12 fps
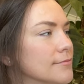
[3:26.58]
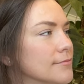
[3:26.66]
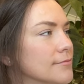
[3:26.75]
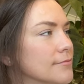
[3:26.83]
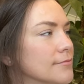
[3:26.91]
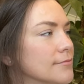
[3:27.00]

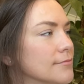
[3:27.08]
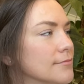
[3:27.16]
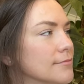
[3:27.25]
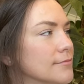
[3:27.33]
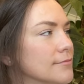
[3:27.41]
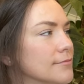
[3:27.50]

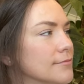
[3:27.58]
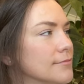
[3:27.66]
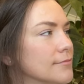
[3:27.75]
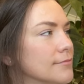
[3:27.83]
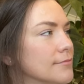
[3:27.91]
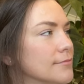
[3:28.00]

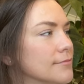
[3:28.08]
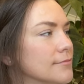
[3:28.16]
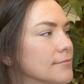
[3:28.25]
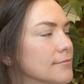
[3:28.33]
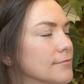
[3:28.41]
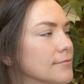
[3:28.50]

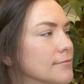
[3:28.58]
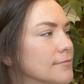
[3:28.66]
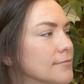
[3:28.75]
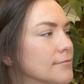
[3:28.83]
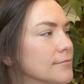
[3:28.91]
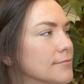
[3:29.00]

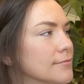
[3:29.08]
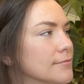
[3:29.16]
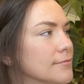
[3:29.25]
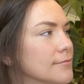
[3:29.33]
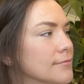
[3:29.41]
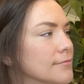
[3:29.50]

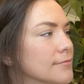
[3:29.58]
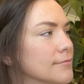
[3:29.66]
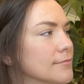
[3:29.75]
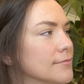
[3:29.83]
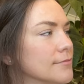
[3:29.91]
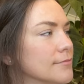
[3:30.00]

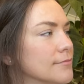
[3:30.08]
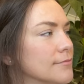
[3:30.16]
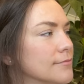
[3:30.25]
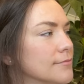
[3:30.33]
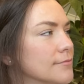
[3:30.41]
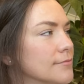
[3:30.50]

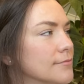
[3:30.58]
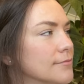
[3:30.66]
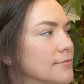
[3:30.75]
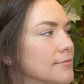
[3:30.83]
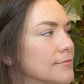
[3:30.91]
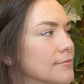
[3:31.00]

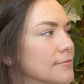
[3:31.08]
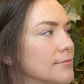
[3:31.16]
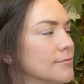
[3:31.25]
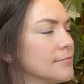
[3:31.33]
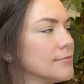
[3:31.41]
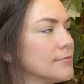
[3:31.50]

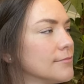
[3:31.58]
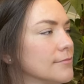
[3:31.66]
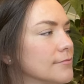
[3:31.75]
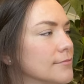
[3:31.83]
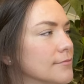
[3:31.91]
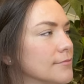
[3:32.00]

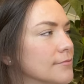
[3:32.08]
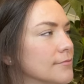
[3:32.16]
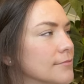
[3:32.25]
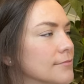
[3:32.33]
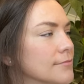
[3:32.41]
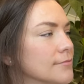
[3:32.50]

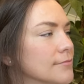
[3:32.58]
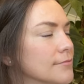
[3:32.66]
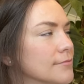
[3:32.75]
(not speaking)